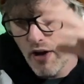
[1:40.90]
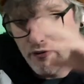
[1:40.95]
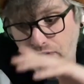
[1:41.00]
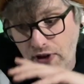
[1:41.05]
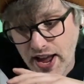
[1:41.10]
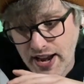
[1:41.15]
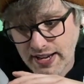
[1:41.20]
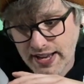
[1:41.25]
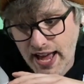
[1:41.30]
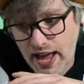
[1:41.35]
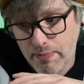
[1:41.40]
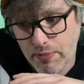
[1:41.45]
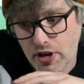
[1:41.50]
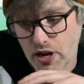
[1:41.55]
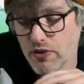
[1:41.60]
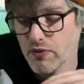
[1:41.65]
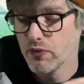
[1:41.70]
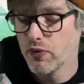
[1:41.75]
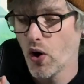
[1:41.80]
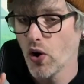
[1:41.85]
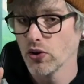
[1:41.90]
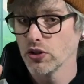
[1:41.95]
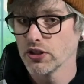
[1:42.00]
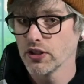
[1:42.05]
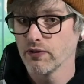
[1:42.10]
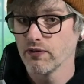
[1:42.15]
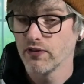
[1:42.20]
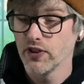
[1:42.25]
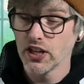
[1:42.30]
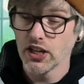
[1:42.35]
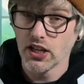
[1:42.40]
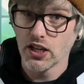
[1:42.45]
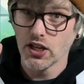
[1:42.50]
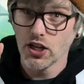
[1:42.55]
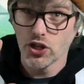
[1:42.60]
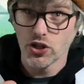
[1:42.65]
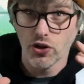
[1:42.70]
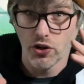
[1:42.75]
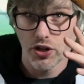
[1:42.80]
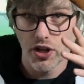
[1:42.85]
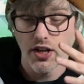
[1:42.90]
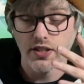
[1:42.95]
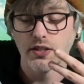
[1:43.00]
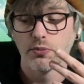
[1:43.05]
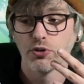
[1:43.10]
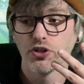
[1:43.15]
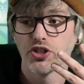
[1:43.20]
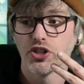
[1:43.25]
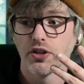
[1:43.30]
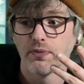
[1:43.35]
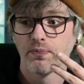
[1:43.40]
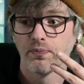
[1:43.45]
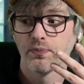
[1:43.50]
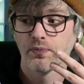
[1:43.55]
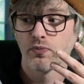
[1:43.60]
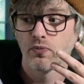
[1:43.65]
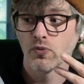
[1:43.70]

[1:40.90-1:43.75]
a fan game involving your custom region?